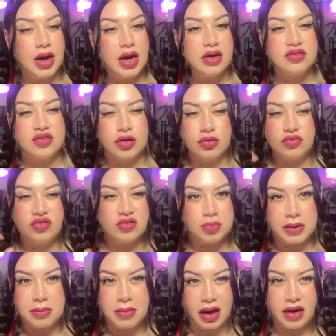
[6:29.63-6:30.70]
So just
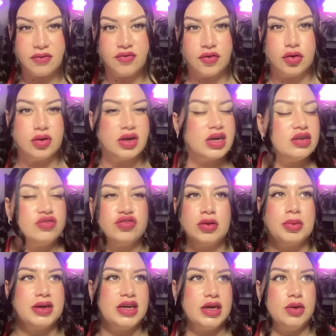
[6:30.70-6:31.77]
be mindful. It could show
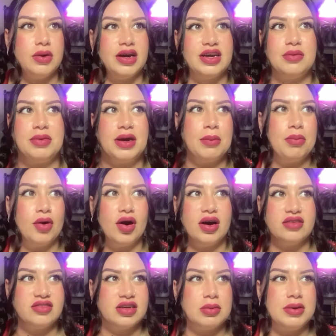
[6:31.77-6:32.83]
up in any way. It could be a
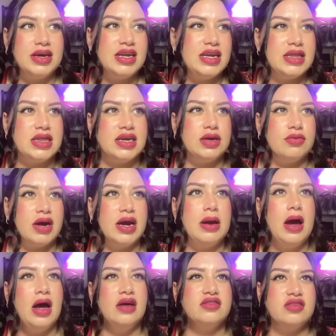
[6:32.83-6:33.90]
boss, it could be anything, right?
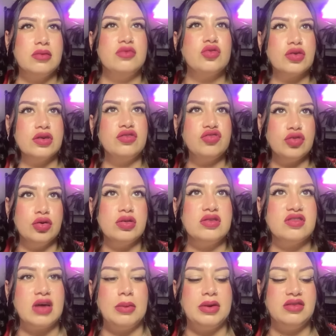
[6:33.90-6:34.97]
Some sort of truth
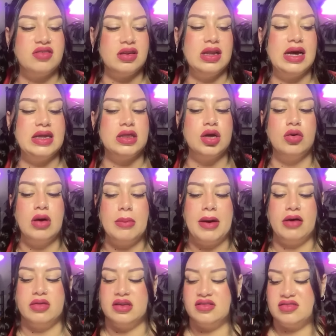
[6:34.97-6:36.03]
is coming to light though
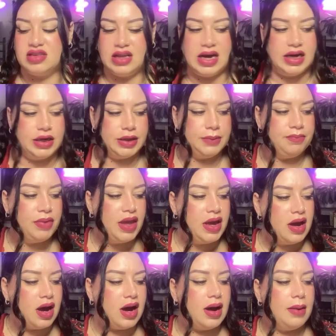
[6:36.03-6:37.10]
about this liar.
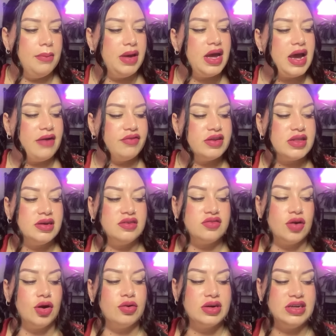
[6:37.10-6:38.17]
Everything is
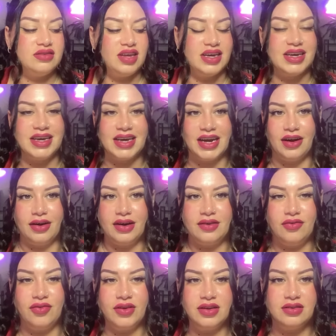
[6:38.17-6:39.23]
already taken care
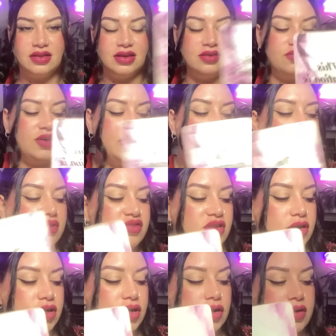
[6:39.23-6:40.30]
of. The divine wants you
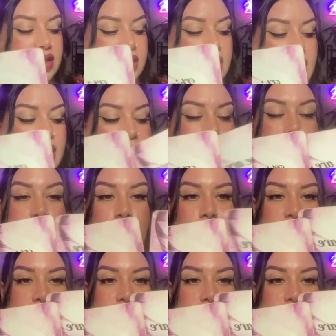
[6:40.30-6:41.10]
to know, like, hey, we're